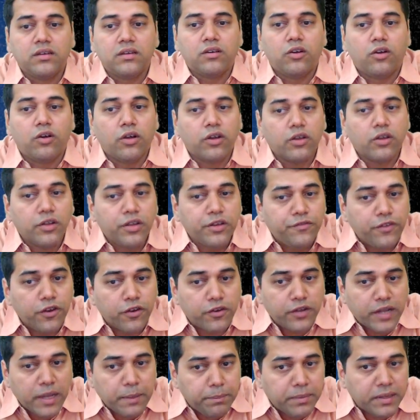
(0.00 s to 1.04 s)
or if you have
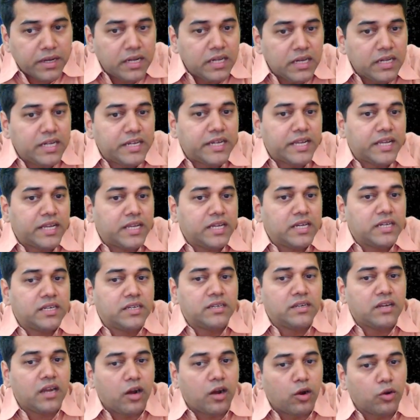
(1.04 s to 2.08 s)
temporarily taken
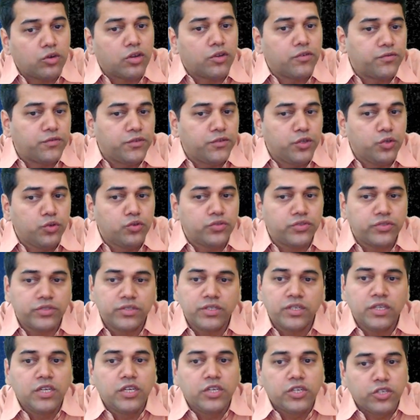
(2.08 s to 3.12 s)
out of use,
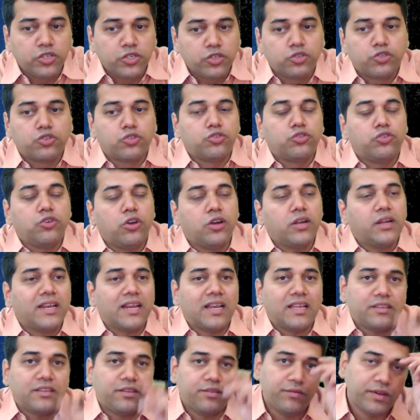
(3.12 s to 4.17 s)
you should not
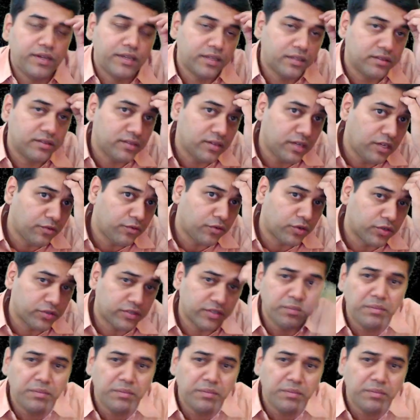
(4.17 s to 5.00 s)
classify it as held for sale.